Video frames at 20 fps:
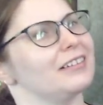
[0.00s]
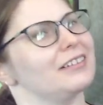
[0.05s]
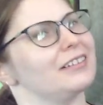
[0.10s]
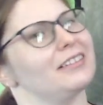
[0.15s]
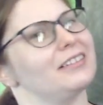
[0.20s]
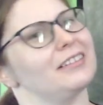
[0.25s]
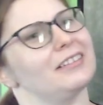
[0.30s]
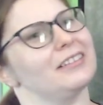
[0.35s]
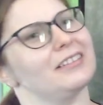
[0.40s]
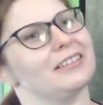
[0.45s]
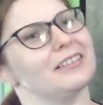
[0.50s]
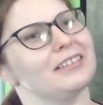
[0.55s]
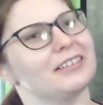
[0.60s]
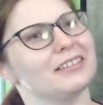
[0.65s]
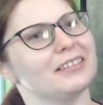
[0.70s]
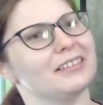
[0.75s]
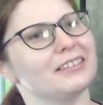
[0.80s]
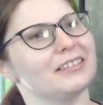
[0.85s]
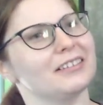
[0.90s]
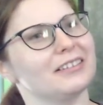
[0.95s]

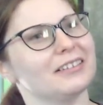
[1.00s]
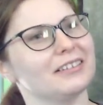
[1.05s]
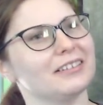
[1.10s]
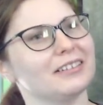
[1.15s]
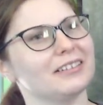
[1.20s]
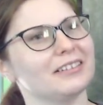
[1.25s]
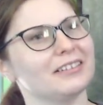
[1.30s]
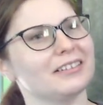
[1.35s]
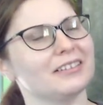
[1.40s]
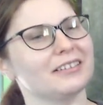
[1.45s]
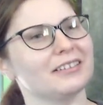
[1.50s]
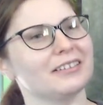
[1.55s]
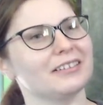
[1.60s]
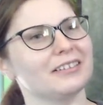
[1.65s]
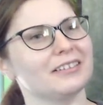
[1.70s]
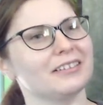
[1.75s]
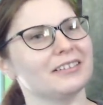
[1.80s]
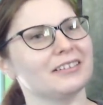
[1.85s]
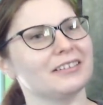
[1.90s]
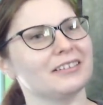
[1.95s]

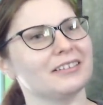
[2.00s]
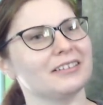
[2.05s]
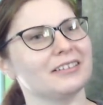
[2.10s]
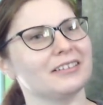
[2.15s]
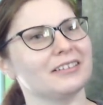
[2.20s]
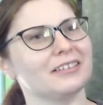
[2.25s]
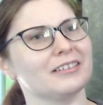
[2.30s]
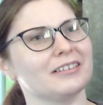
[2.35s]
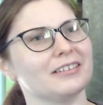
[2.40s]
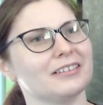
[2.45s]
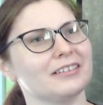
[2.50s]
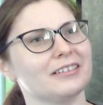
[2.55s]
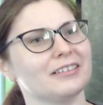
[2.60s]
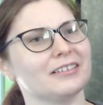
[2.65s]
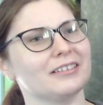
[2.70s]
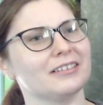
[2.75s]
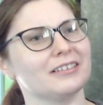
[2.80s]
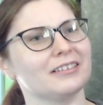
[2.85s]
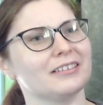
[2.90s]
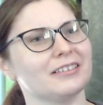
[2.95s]

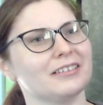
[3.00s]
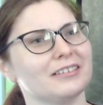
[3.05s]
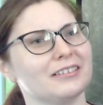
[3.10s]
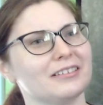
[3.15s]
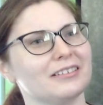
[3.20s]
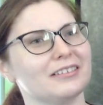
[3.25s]
No words are spoken by the person on screen.